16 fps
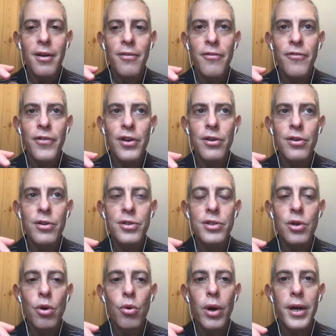
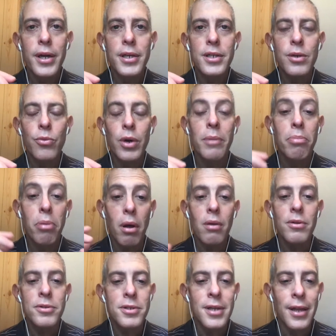feels quite
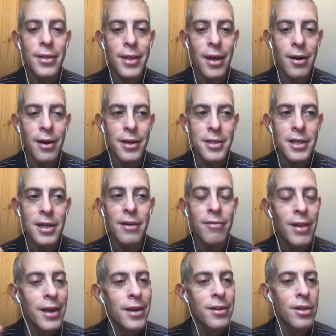repulsed at that idea of
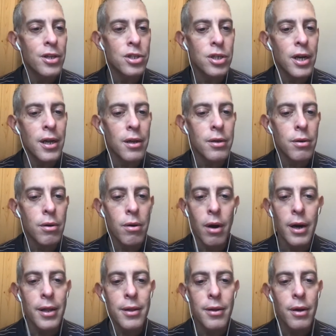letting the child
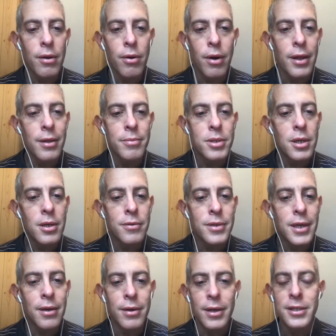cry themselves
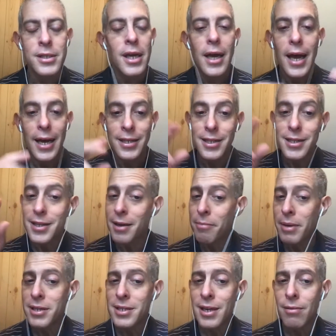out. It's, as I say, it
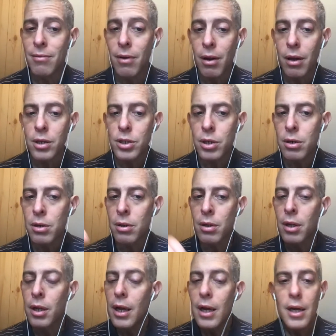may sound
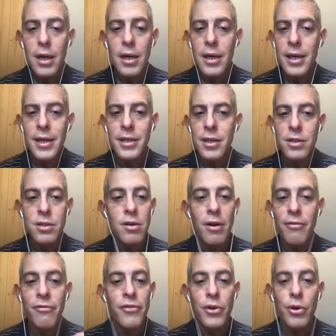logical, it does
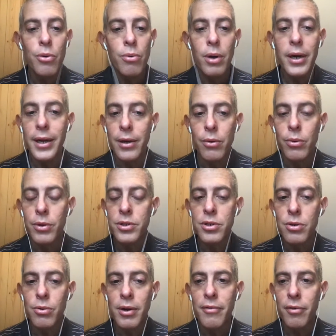not feel right
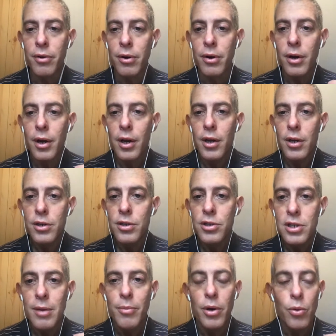whatsoever to
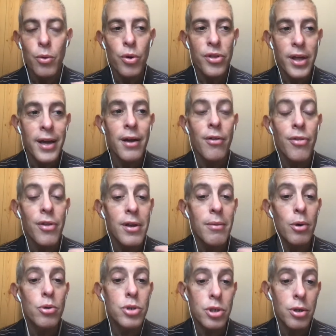someone with a healthy
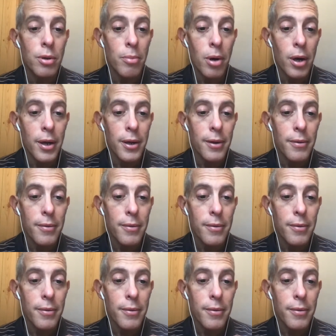emotional body.